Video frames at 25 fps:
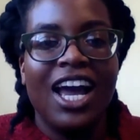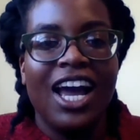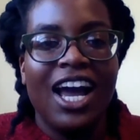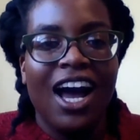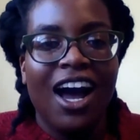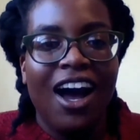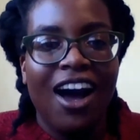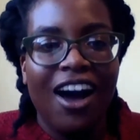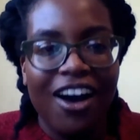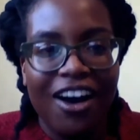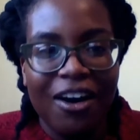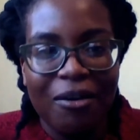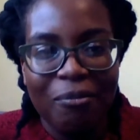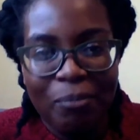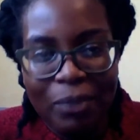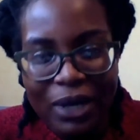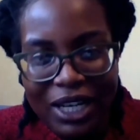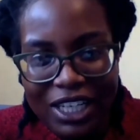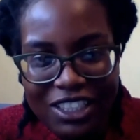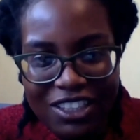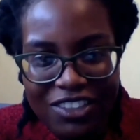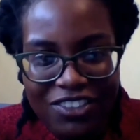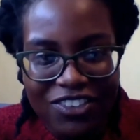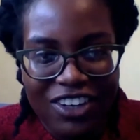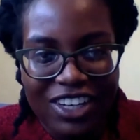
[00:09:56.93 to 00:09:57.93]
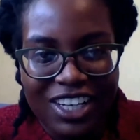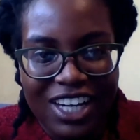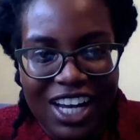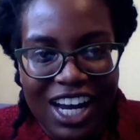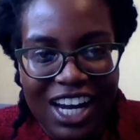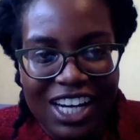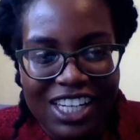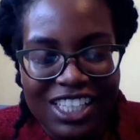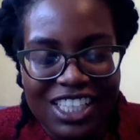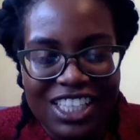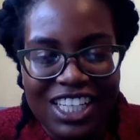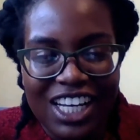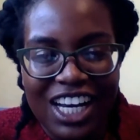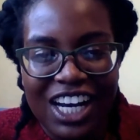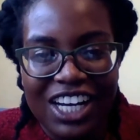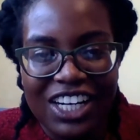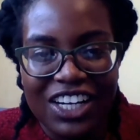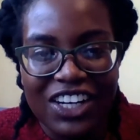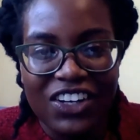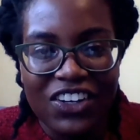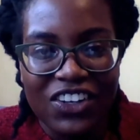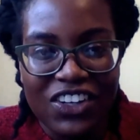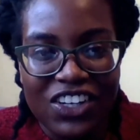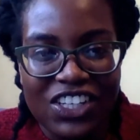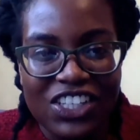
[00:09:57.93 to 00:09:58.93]
her best friend actually had a
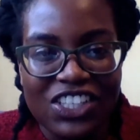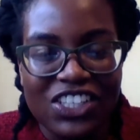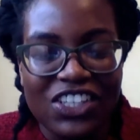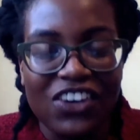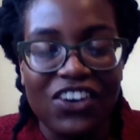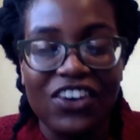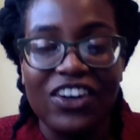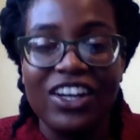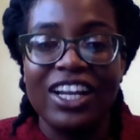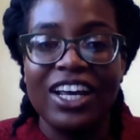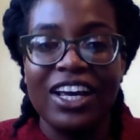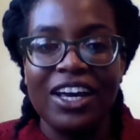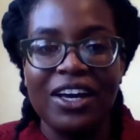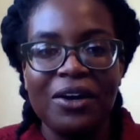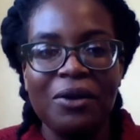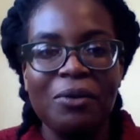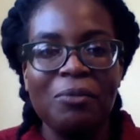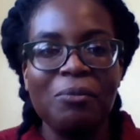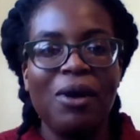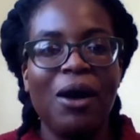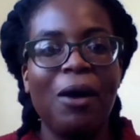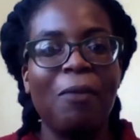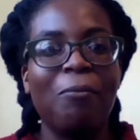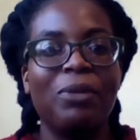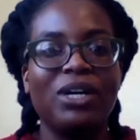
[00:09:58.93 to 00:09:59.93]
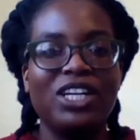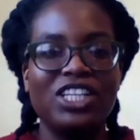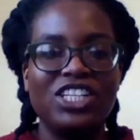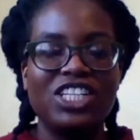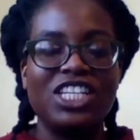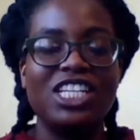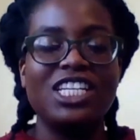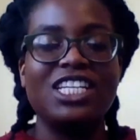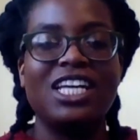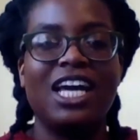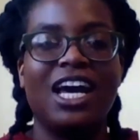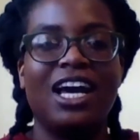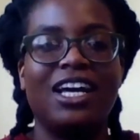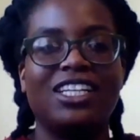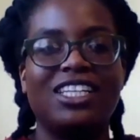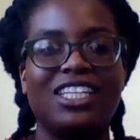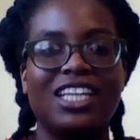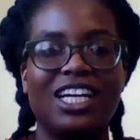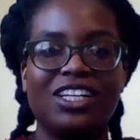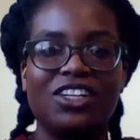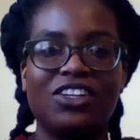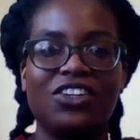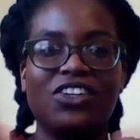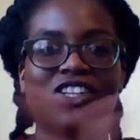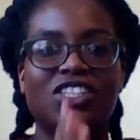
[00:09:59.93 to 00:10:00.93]
crush on him, but she had a
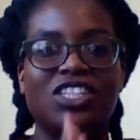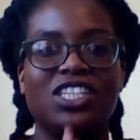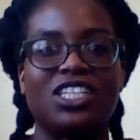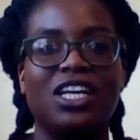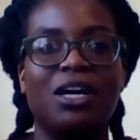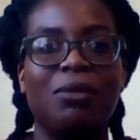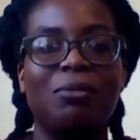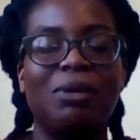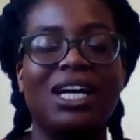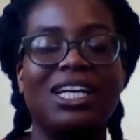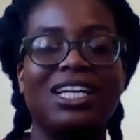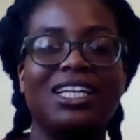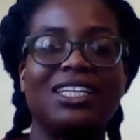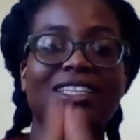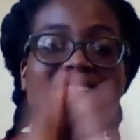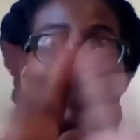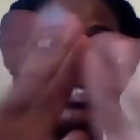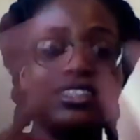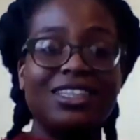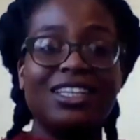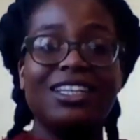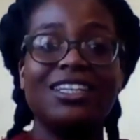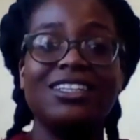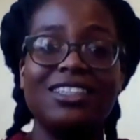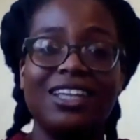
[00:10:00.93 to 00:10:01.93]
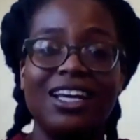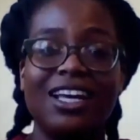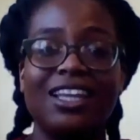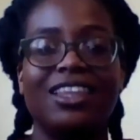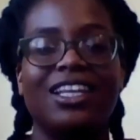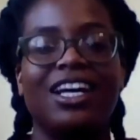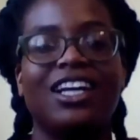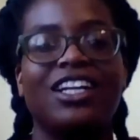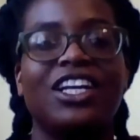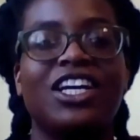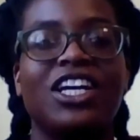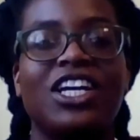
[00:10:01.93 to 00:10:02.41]
crush on him at a distance, in that